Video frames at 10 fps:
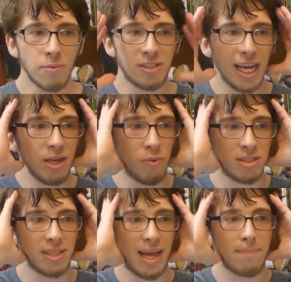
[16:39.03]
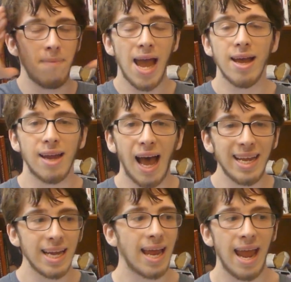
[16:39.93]
Musetti was like, man, I
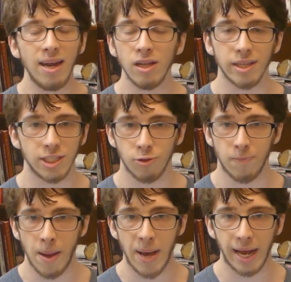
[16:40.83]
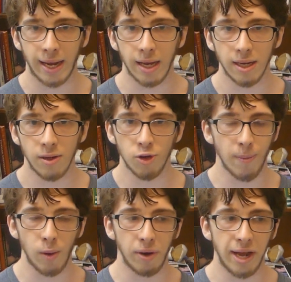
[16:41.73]
can't handle this with my backhand, with
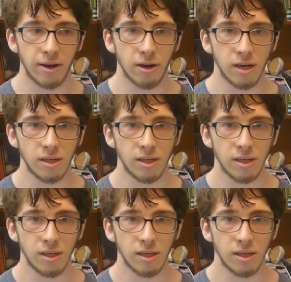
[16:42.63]
my one-hander.